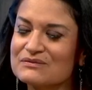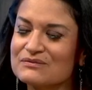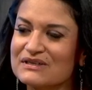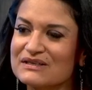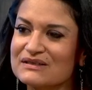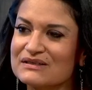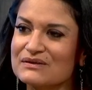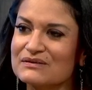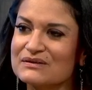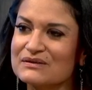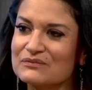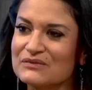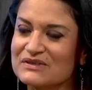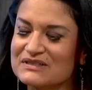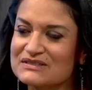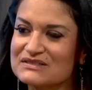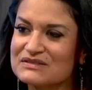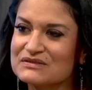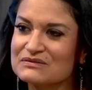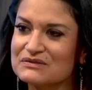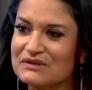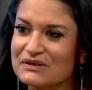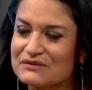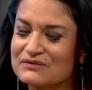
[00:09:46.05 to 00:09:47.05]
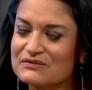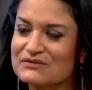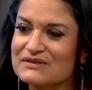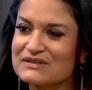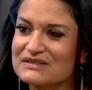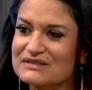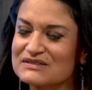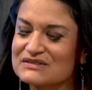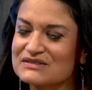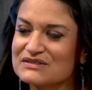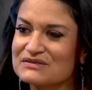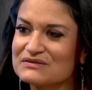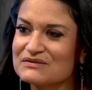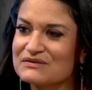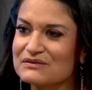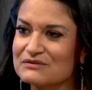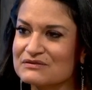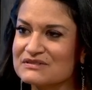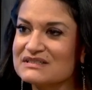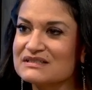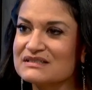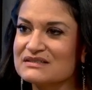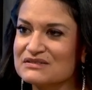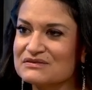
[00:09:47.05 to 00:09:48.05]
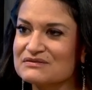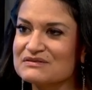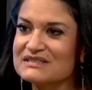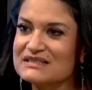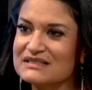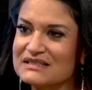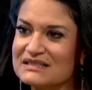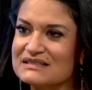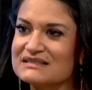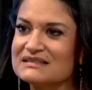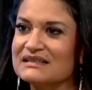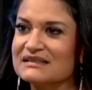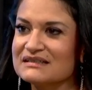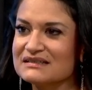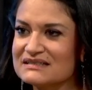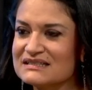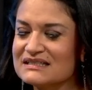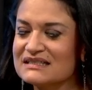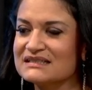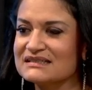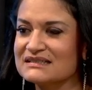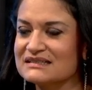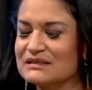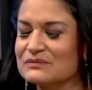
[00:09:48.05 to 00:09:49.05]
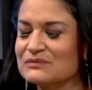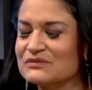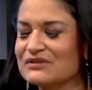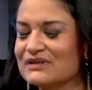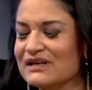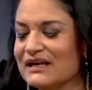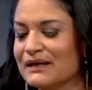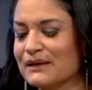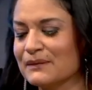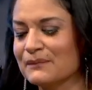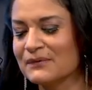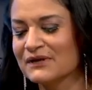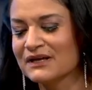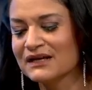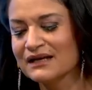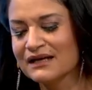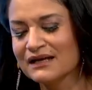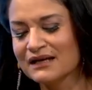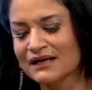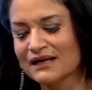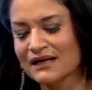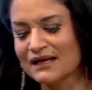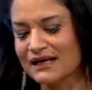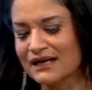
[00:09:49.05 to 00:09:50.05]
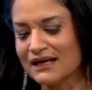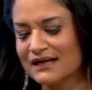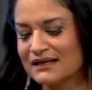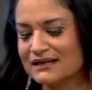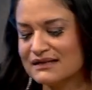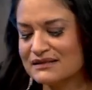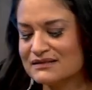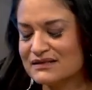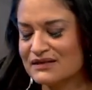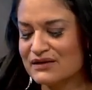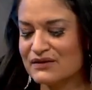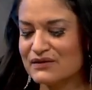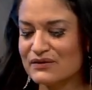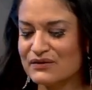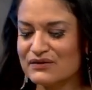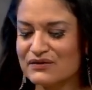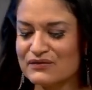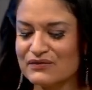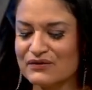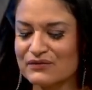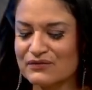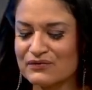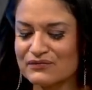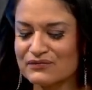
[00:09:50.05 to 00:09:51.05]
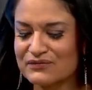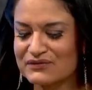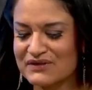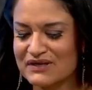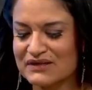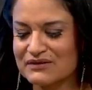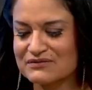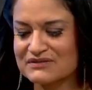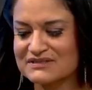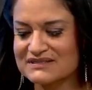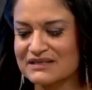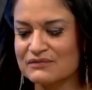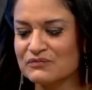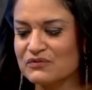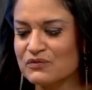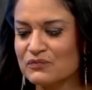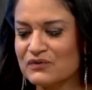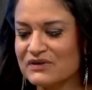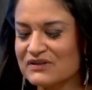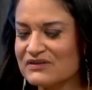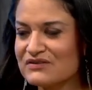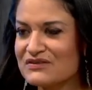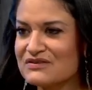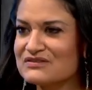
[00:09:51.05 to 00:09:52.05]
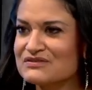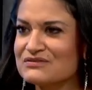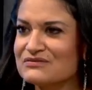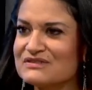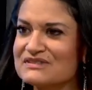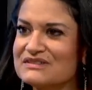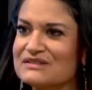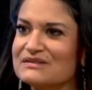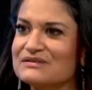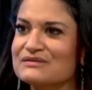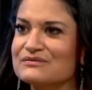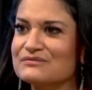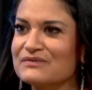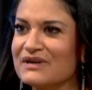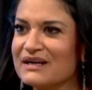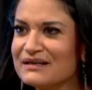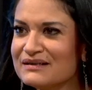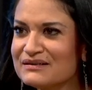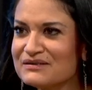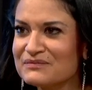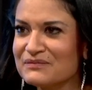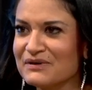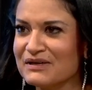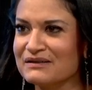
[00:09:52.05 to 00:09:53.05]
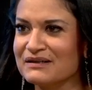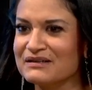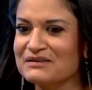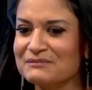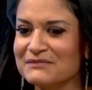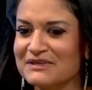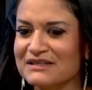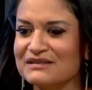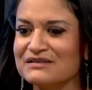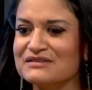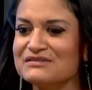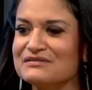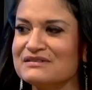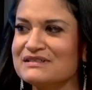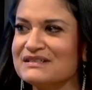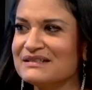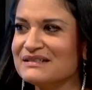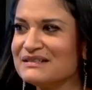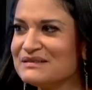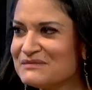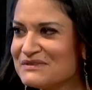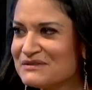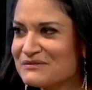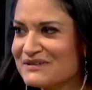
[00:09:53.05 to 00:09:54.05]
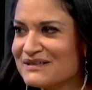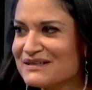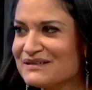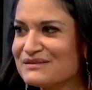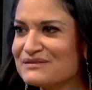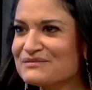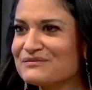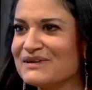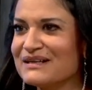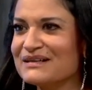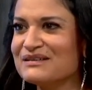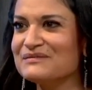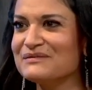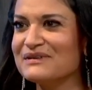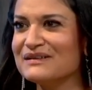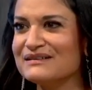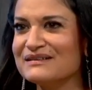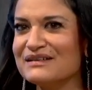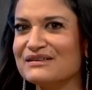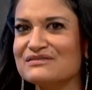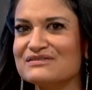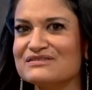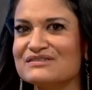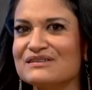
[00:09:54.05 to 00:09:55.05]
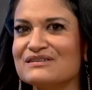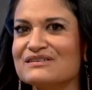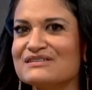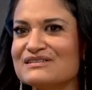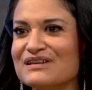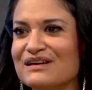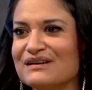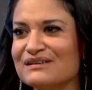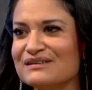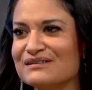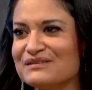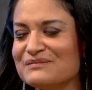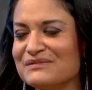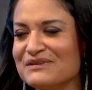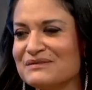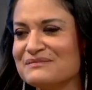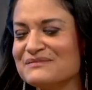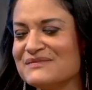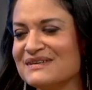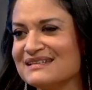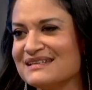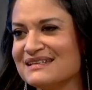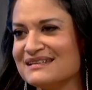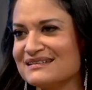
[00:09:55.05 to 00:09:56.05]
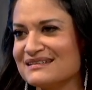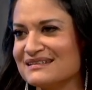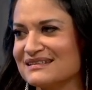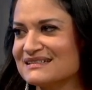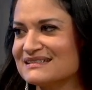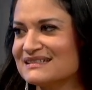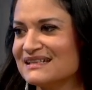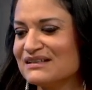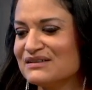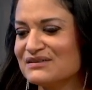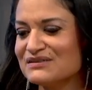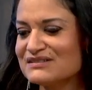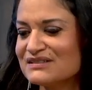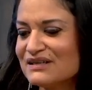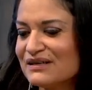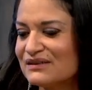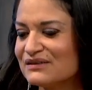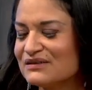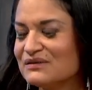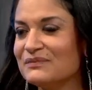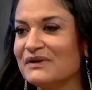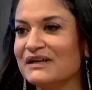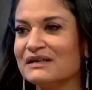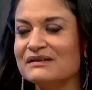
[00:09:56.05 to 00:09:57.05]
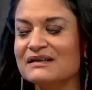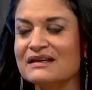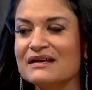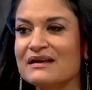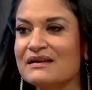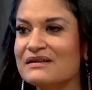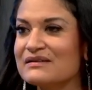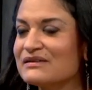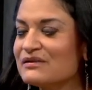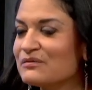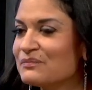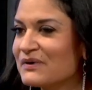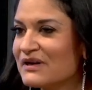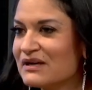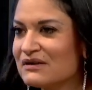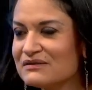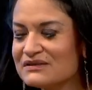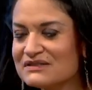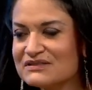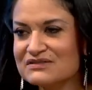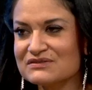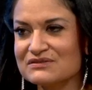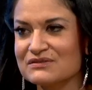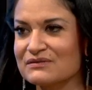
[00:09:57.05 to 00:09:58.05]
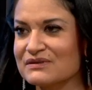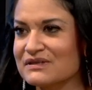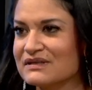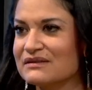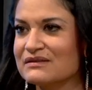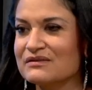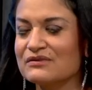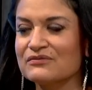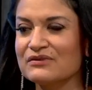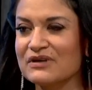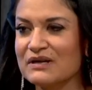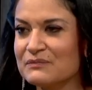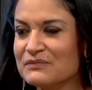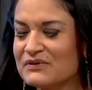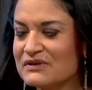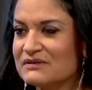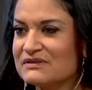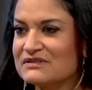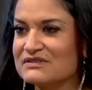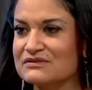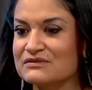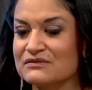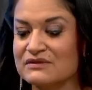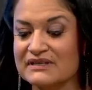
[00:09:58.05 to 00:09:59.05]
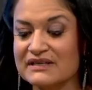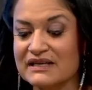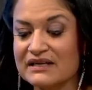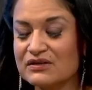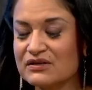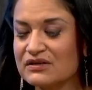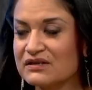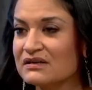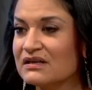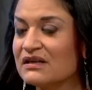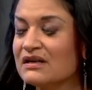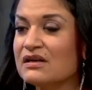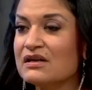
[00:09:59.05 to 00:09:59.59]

right now, they want to offer this to their t- 2 teens, like a teen summer camp and they were saying, well, what are the students going to write about? I'm like, are you kidding me? What are they going to write about? They're just going to talk about many things. They could talk mm -hmm. about their parents' story, their grandparents' story. They could,